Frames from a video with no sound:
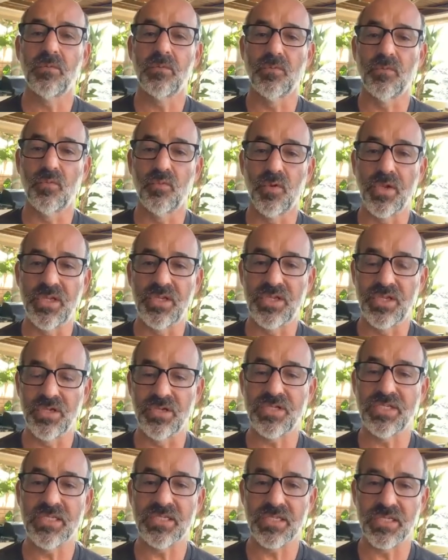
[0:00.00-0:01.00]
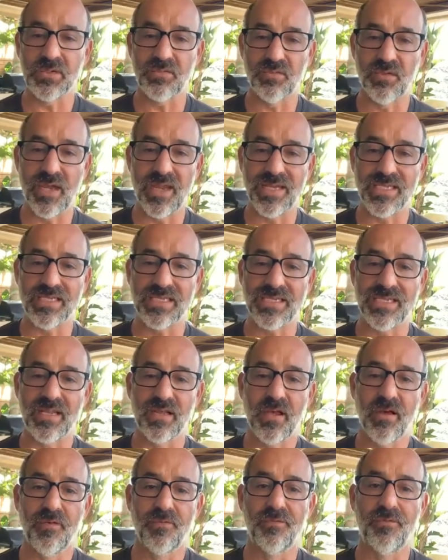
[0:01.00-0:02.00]
reduces the risk
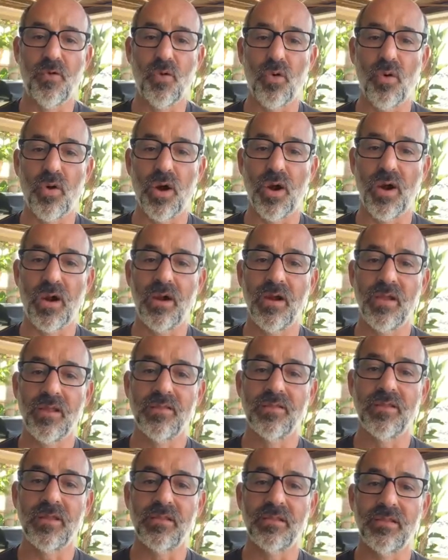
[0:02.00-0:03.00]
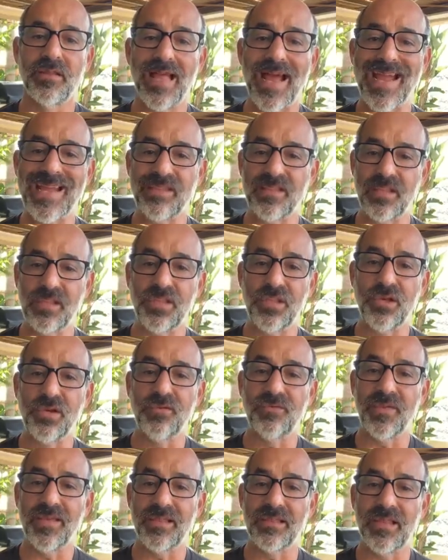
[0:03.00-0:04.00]
for the light, the
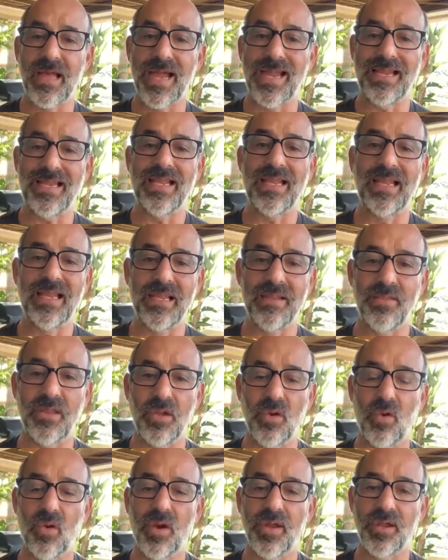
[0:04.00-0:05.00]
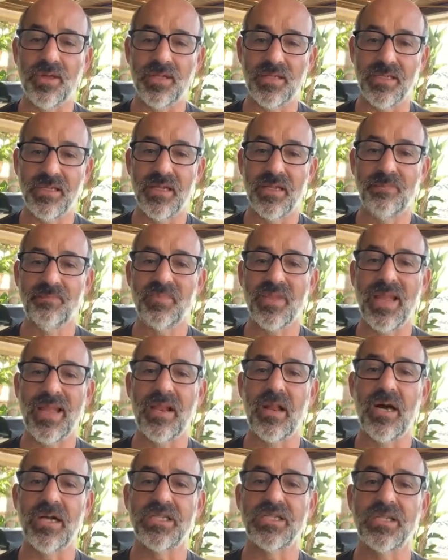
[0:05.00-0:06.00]
UV light hitting the oil
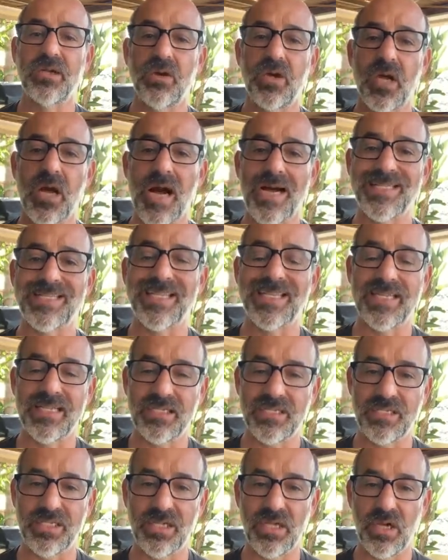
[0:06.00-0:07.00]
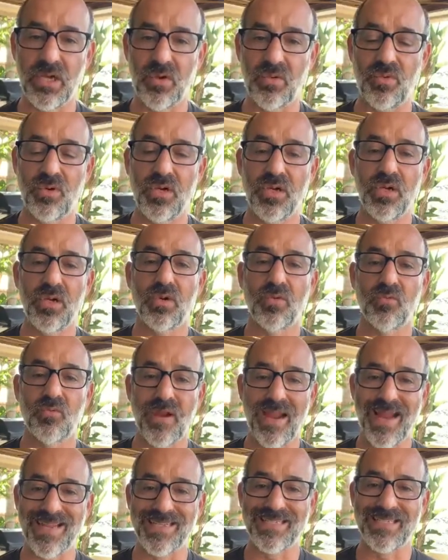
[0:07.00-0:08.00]
and also causing it to go
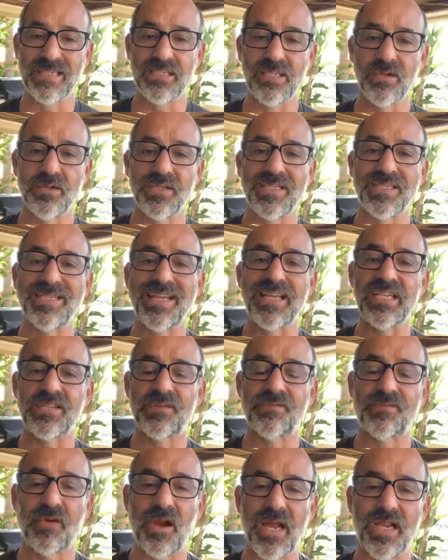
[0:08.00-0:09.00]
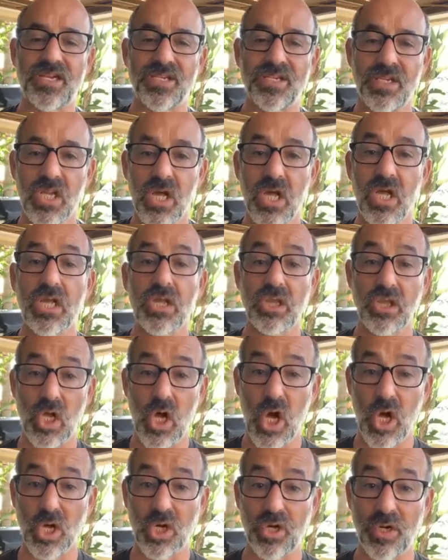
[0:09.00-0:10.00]
rancid so it stays fresh
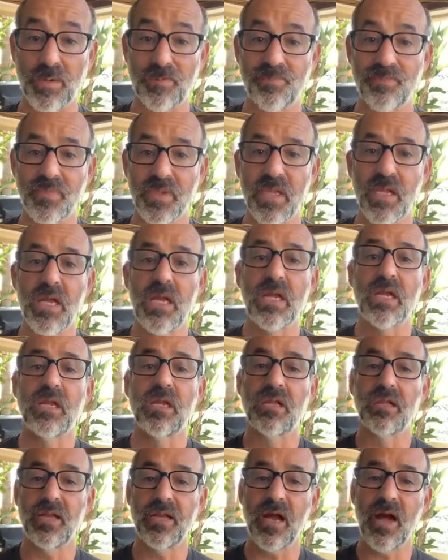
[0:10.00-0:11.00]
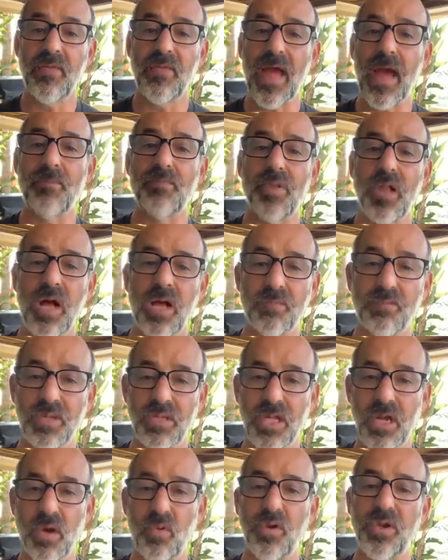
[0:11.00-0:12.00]
longer. Click on that blog
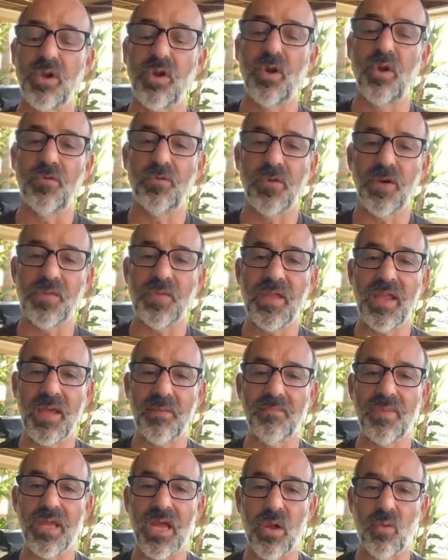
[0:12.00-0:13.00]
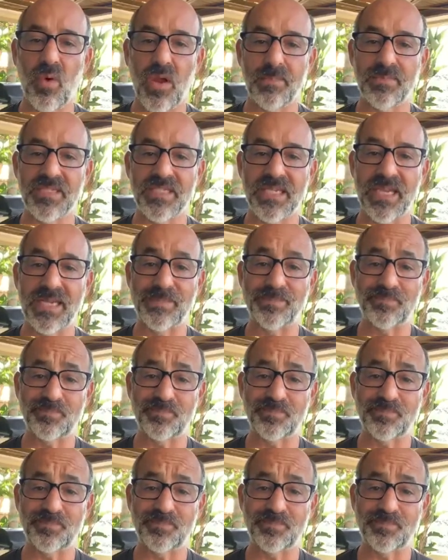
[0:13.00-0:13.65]
below. When you're over at the MBI website,